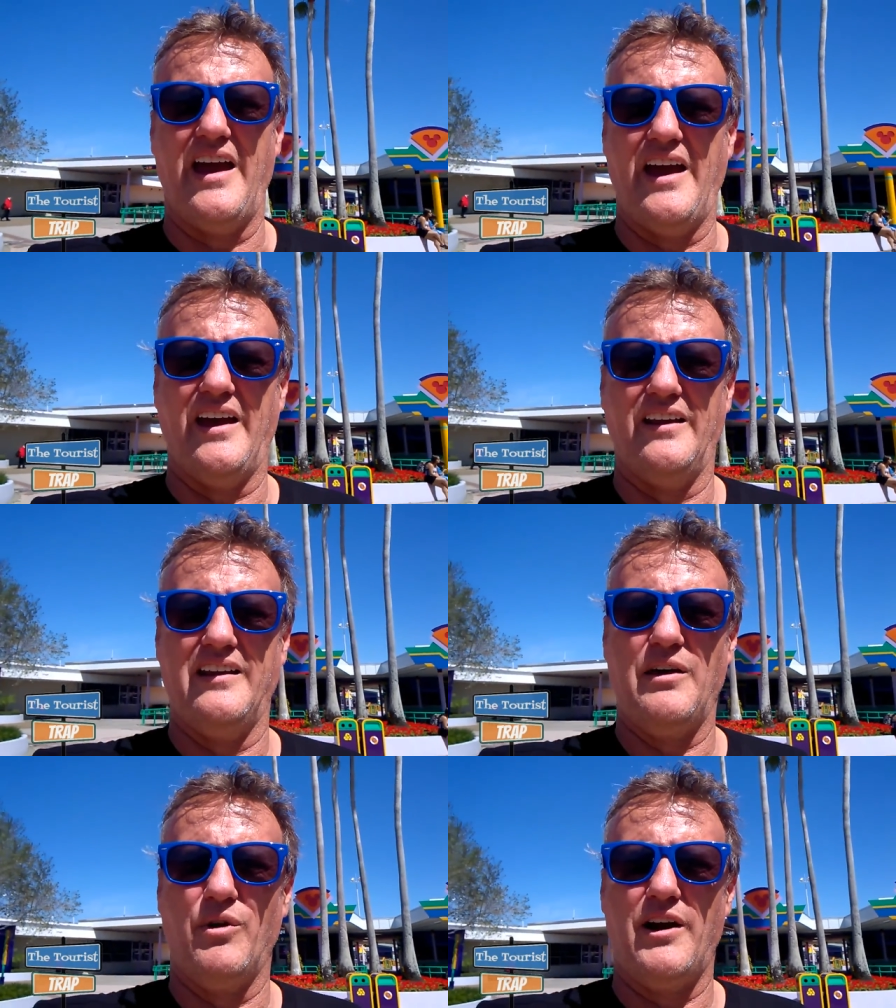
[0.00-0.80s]
And
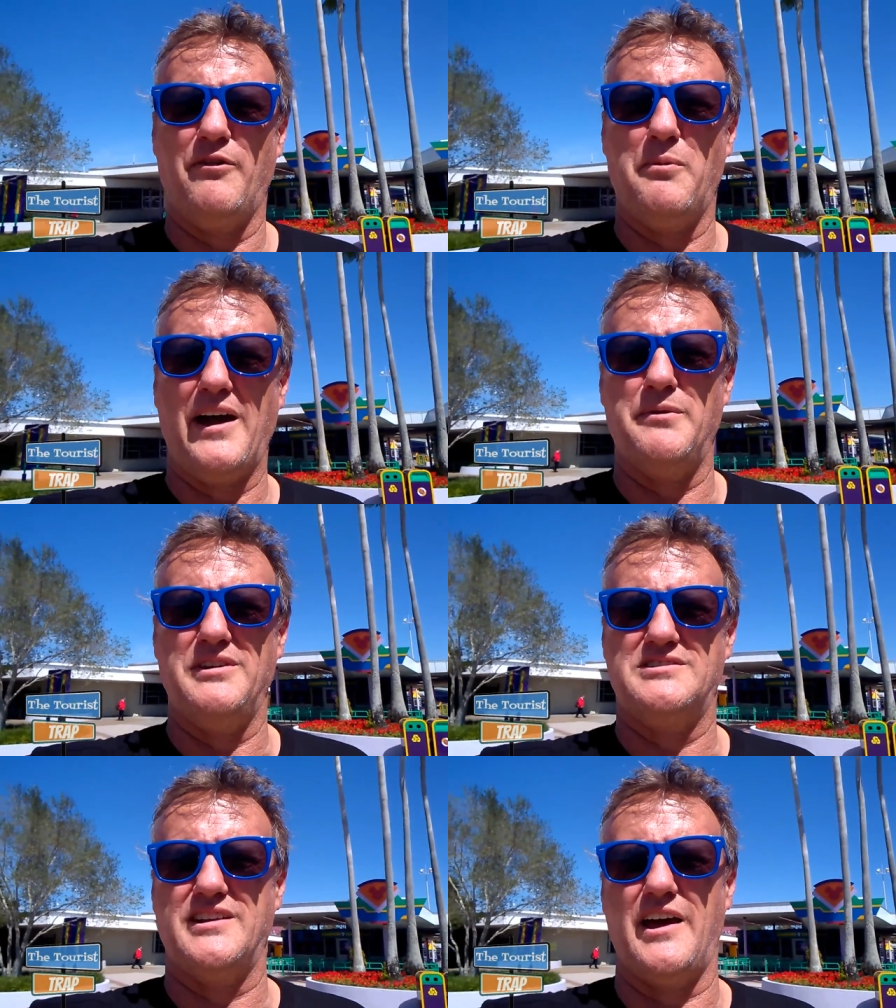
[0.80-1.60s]
they want everybody to
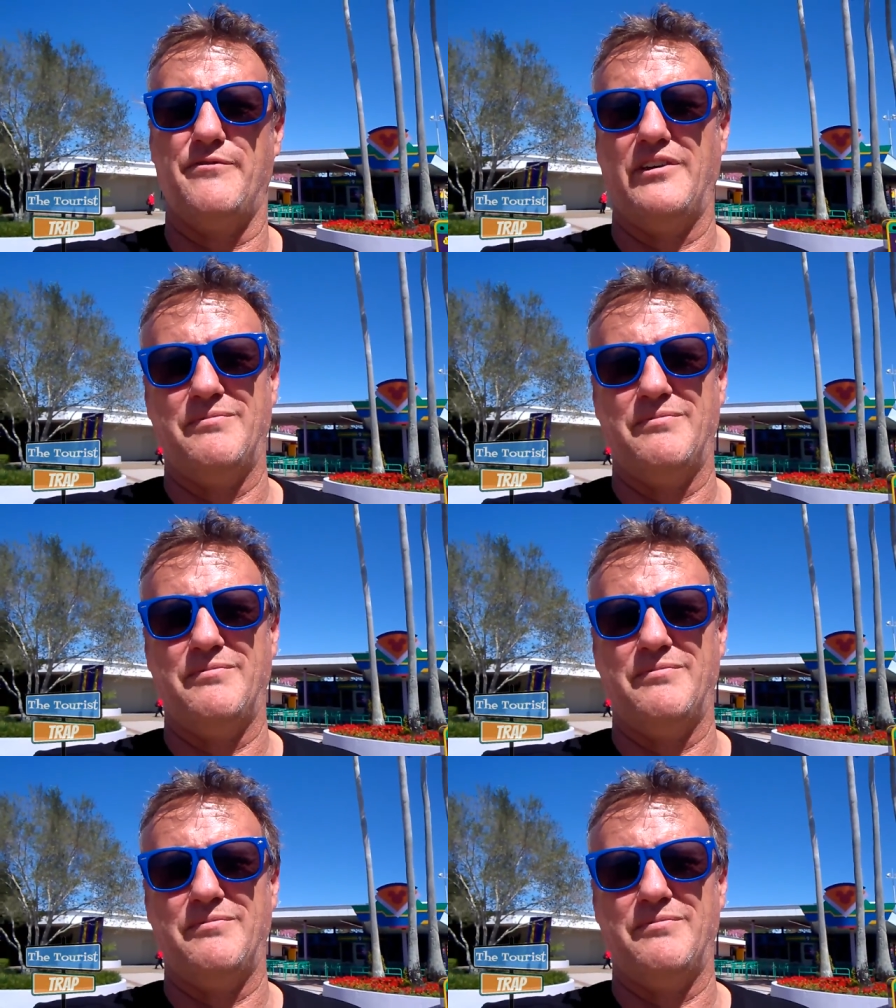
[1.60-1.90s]
be safe.